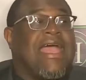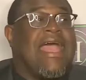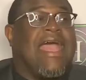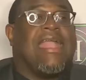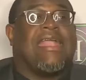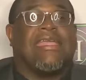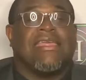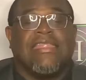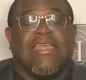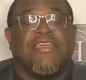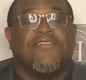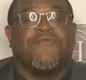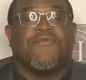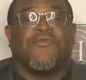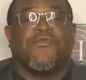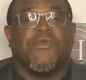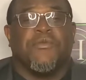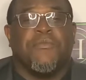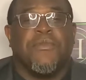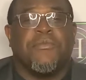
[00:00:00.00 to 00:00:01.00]
I could ever
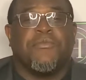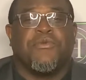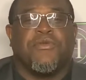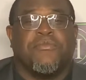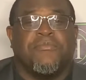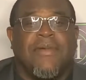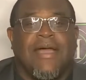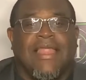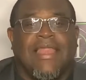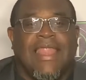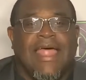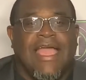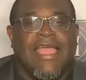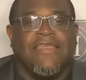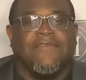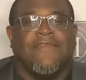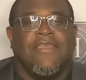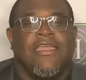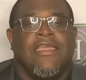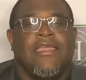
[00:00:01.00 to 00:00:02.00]
remember in my
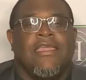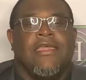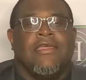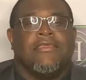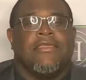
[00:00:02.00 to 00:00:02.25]
life.